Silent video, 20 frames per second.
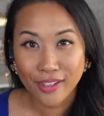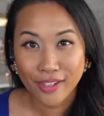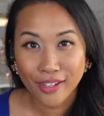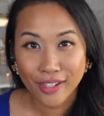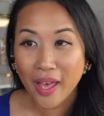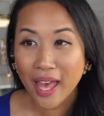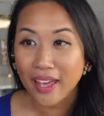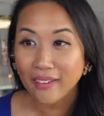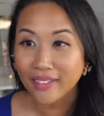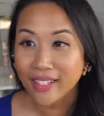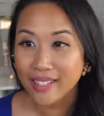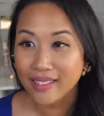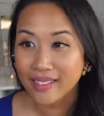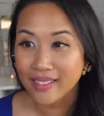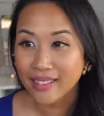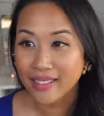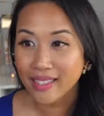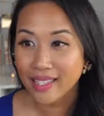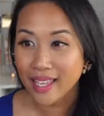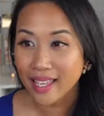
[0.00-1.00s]
So having
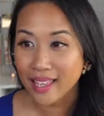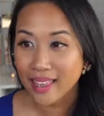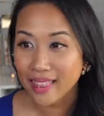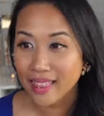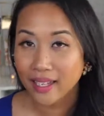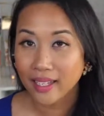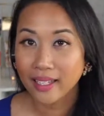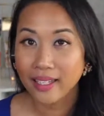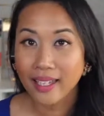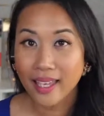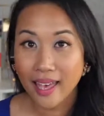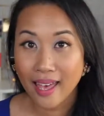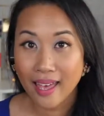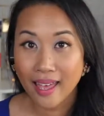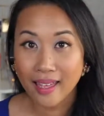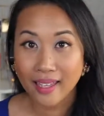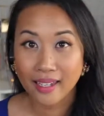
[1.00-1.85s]
said that, again,